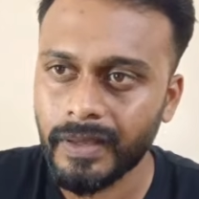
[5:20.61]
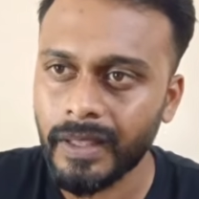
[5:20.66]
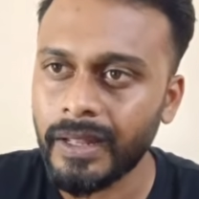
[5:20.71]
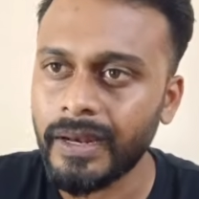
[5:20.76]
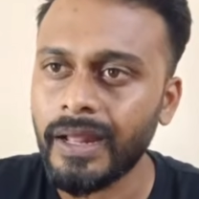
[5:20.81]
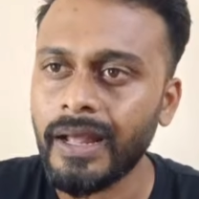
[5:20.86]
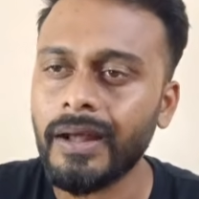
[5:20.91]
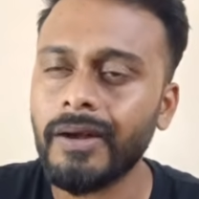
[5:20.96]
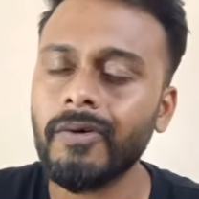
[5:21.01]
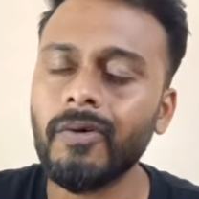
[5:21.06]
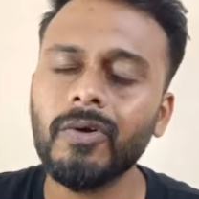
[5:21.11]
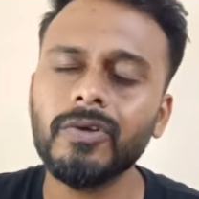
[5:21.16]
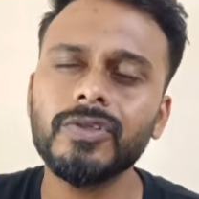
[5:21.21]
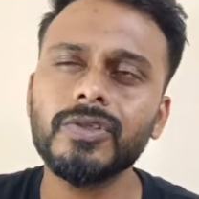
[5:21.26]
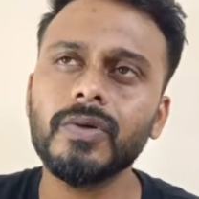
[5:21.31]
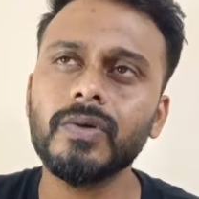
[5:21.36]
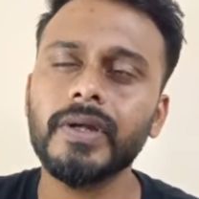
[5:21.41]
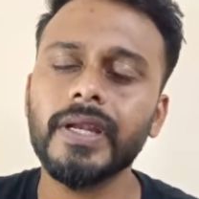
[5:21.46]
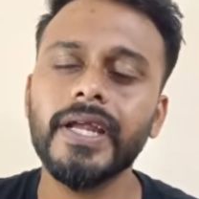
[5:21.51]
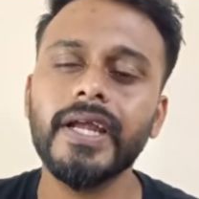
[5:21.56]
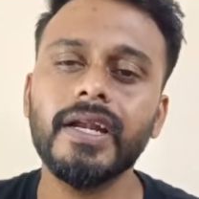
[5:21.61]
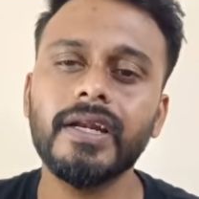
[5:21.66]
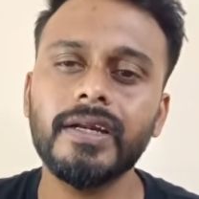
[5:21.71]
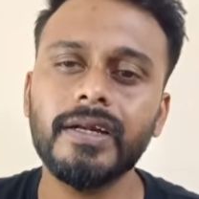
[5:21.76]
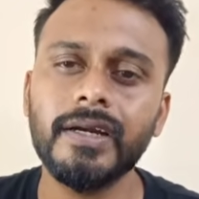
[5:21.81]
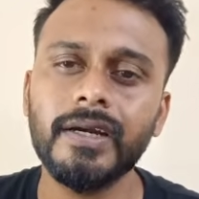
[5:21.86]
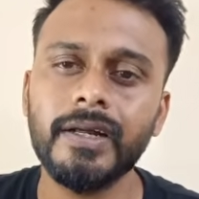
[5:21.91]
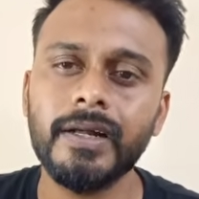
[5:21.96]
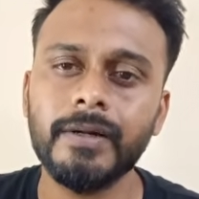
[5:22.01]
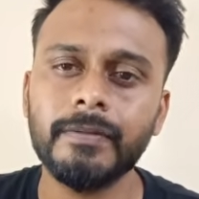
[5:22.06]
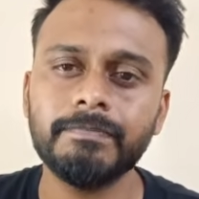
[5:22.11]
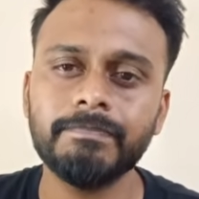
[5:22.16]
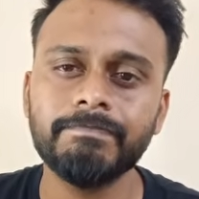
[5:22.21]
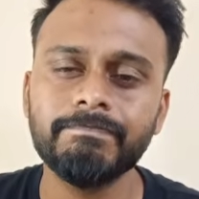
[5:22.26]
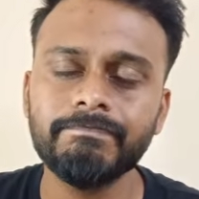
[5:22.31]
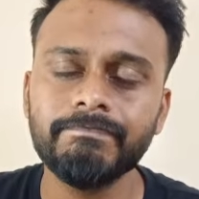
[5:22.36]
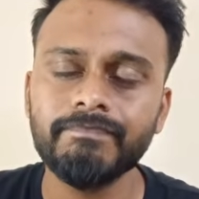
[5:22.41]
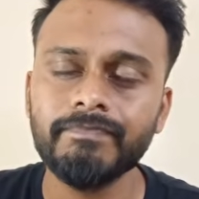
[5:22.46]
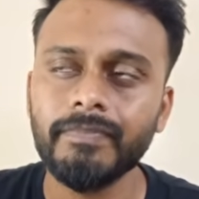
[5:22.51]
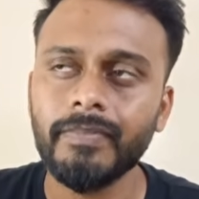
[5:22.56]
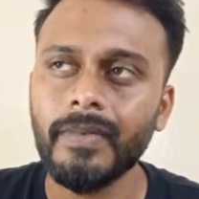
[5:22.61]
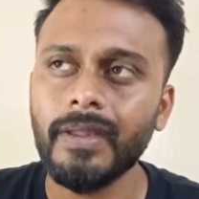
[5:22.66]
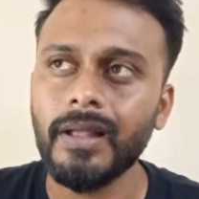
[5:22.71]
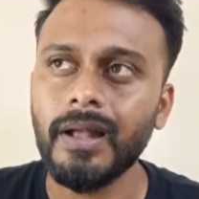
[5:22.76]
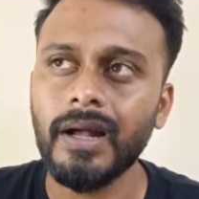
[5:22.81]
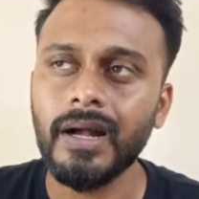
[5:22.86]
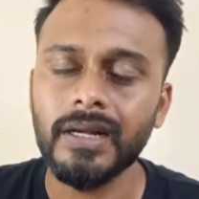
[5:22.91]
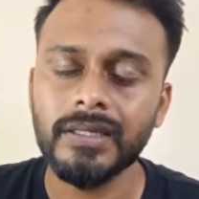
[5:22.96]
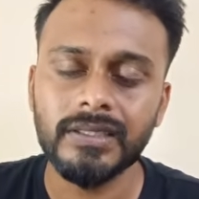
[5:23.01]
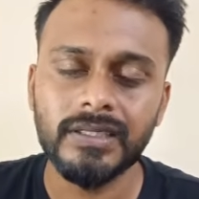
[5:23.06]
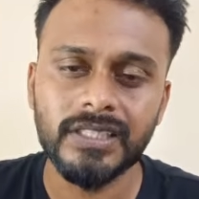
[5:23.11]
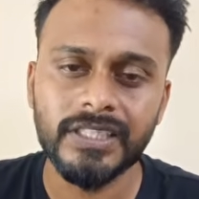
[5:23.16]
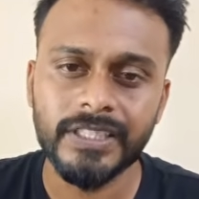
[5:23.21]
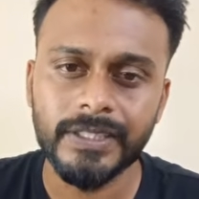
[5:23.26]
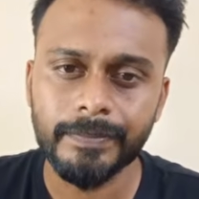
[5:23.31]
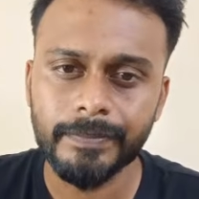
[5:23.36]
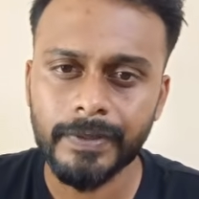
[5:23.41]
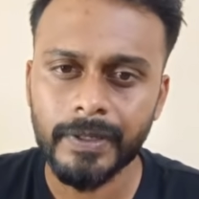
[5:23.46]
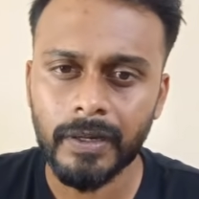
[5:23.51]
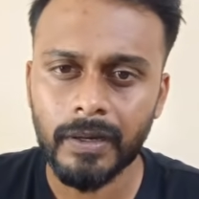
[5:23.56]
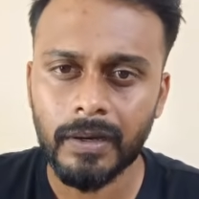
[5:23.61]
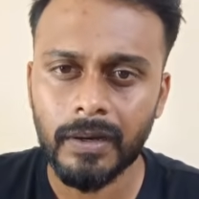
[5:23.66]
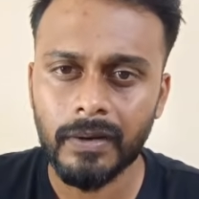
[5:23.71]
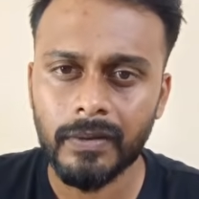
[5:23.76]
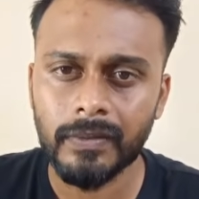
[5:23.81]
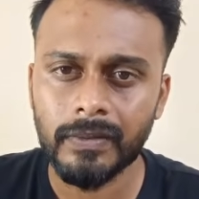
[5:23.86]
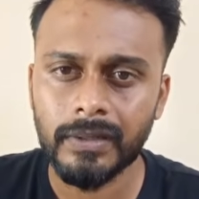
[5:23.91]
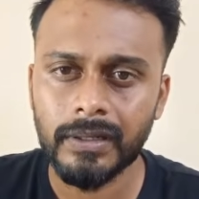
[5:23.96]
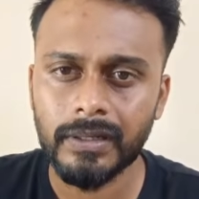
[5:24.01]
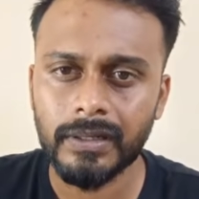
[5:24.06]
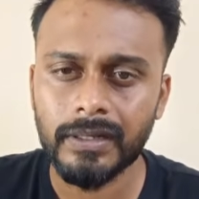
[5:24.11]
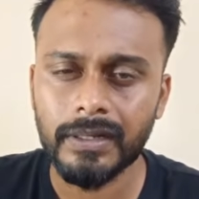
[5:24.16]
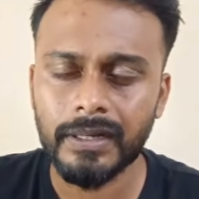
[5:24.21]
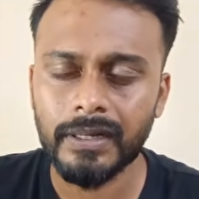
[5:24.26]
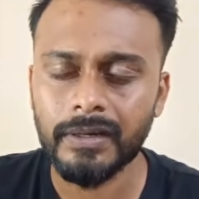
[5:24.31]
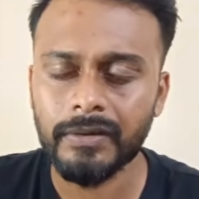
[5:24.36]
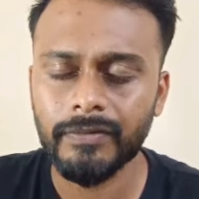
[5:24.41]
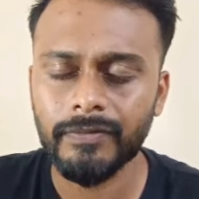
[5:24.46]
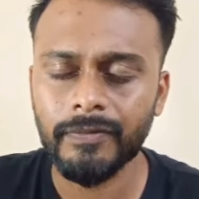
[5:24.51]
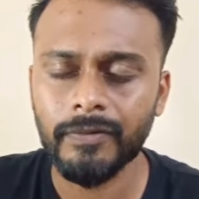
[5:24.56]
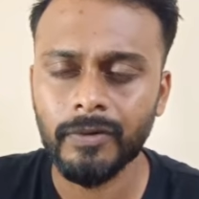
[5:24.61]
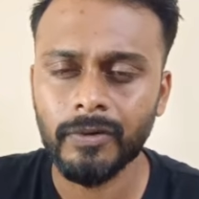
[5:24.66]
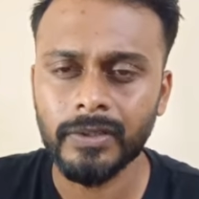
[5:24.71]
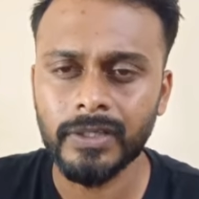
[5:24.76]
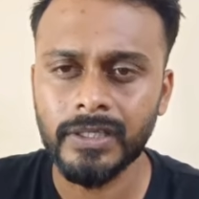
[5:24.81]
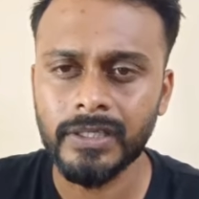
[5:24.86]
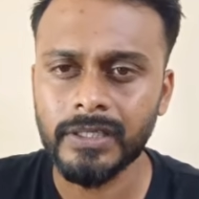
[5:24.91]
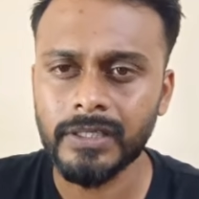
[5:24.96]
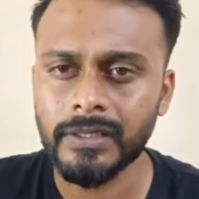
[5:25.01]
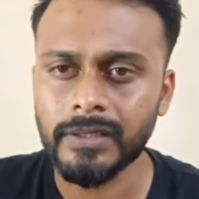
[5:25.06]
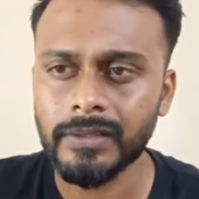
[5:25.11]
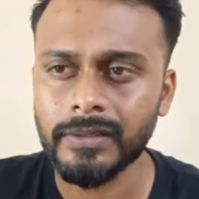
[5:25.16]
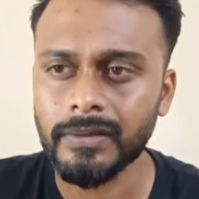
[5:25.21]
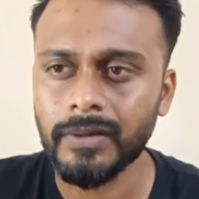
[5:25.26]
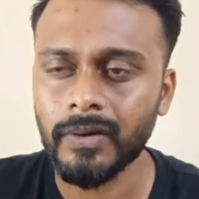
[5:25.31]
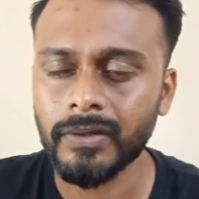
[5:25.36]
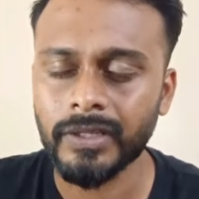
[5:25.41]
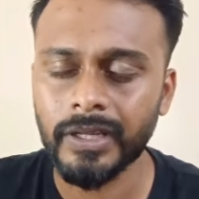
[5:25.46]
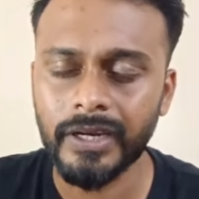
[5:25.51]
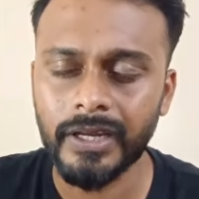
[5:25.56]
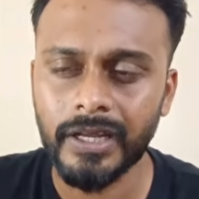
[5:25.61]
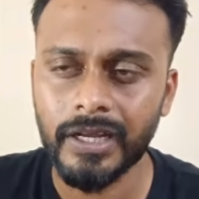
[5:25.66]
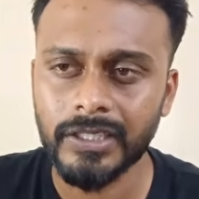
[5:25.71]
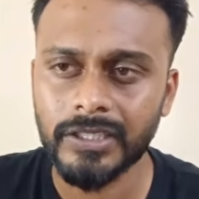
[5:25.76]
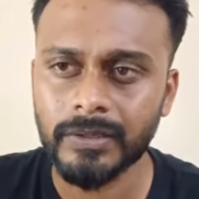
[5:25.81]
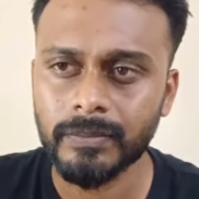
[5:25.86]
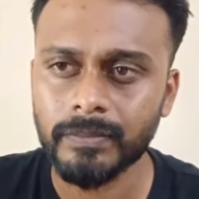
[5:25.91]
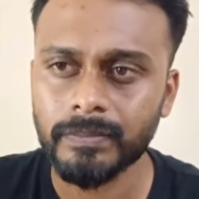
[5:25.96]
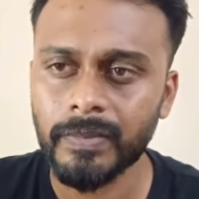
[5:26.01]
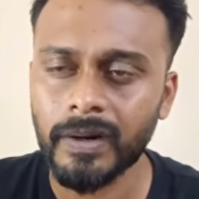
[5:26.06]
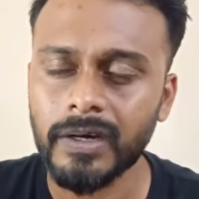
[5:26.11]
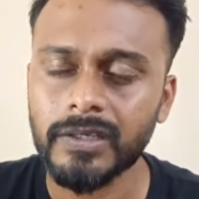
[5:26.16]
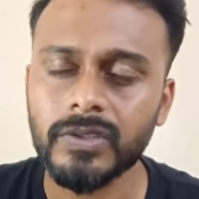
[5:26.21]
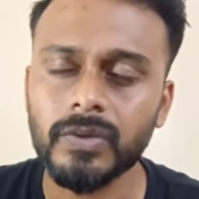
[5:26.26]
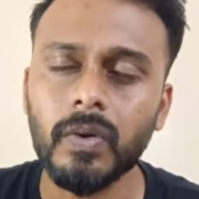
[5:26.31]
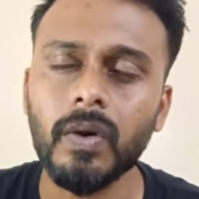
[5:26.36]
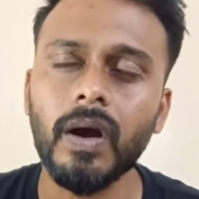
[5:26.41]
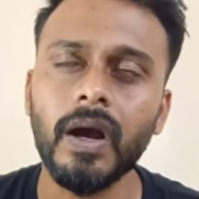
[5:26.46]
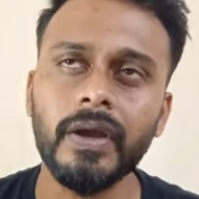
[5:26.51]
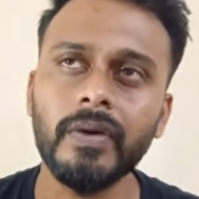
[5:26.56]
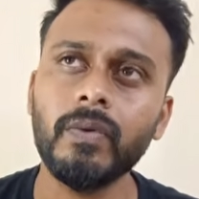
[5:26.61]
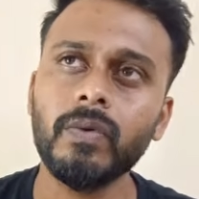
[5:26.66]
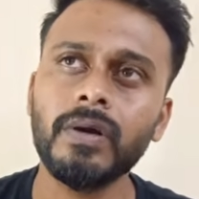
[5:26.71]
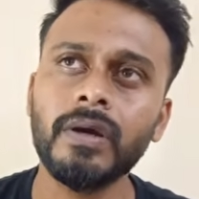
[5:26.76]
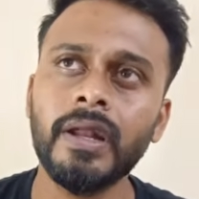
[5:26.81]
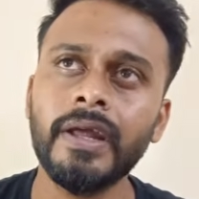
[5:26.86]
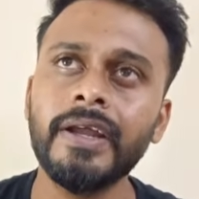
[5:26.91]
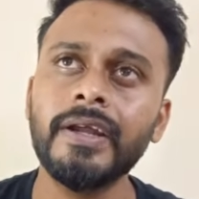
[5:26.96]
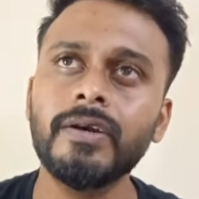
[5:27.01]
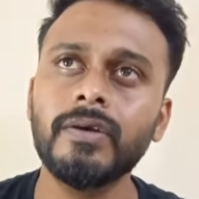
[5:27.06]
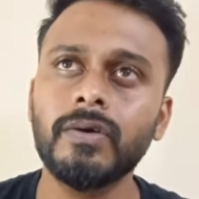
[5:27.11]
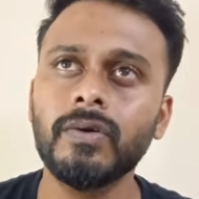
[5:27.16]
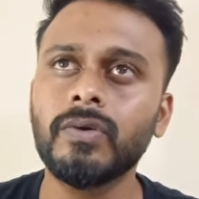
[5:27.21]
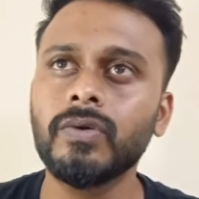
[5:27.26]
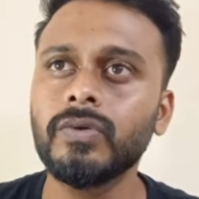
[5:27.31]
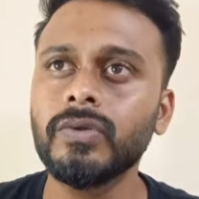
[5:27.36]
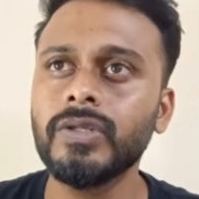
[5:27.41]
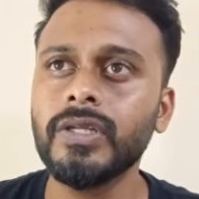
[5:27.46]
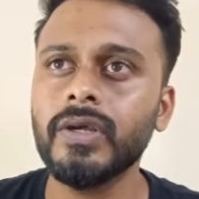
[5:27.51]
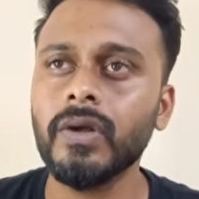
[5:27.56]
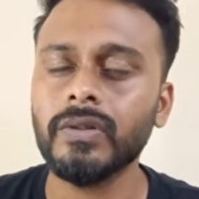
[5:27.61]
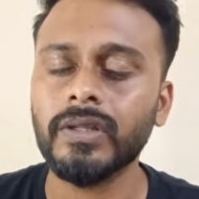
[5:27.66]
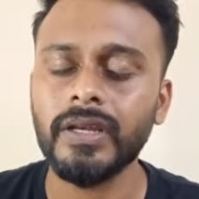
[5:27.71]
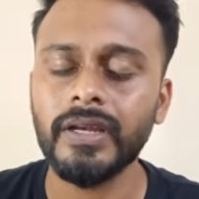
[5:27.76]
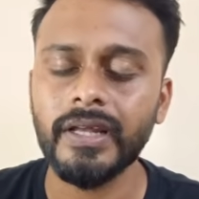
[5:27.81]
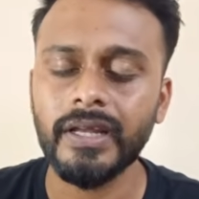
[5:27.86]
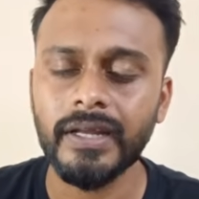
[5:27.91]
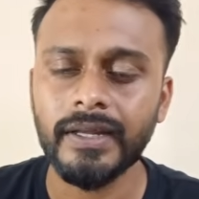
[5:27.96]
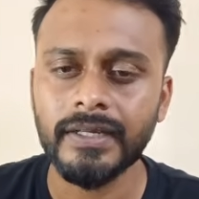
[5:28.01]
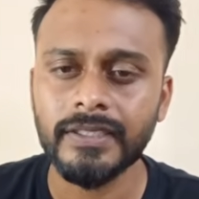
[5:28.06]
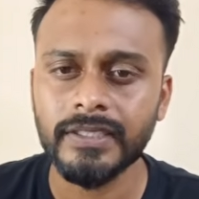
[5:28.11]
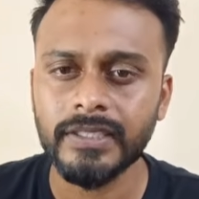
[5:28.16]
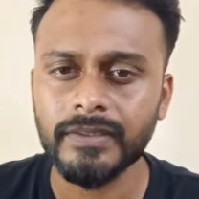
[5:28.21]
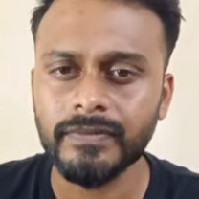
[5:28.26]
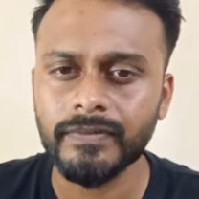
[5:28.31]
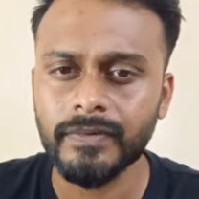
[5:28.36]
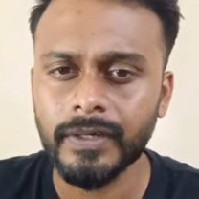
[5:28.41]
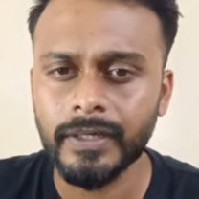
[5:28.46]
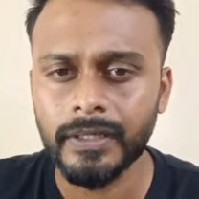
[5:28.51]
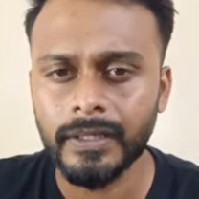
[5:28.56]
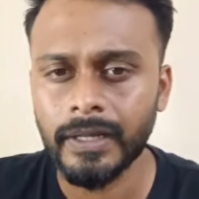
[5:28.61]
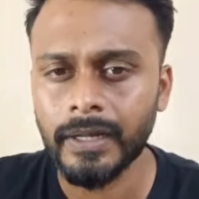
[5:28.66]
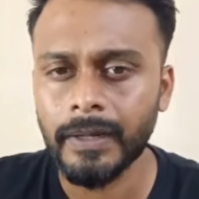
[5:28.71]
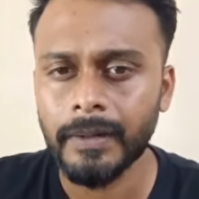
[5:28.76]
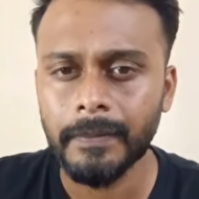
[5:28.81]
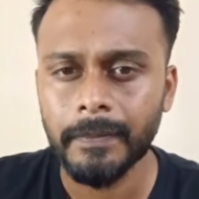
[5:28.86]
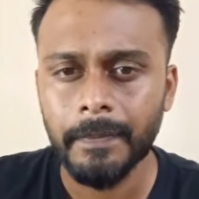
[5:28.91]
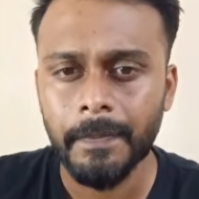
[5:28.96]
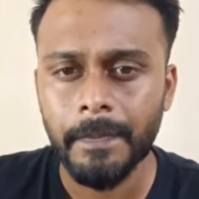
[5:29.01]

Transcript: And I have also created a GCP account for the authentication part. So I would like to do the authentication with